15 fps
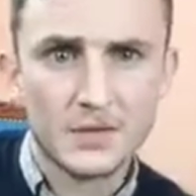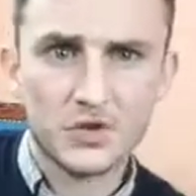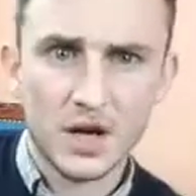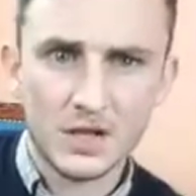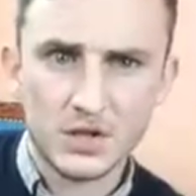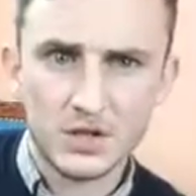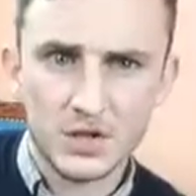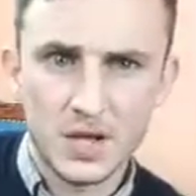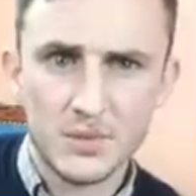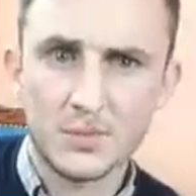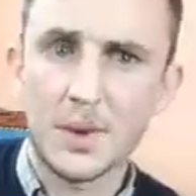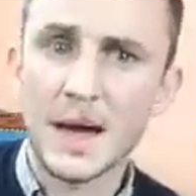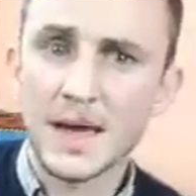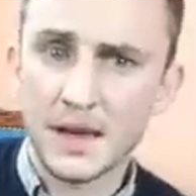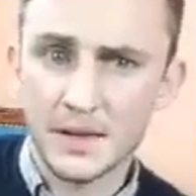it
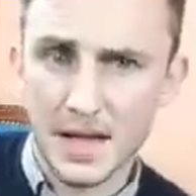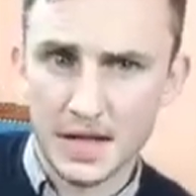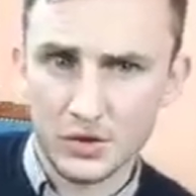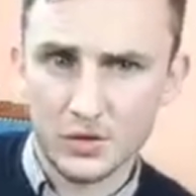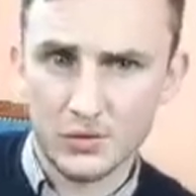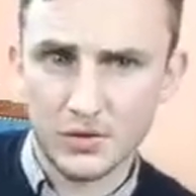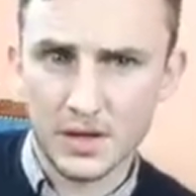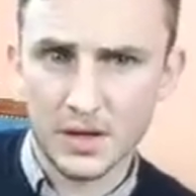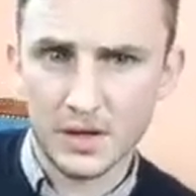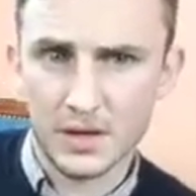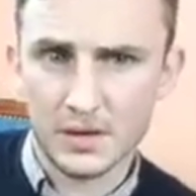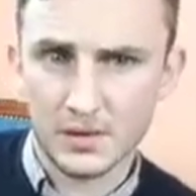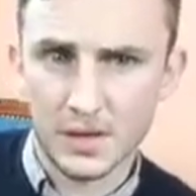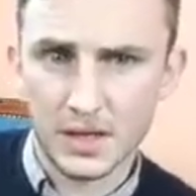transcribed by an actual writer,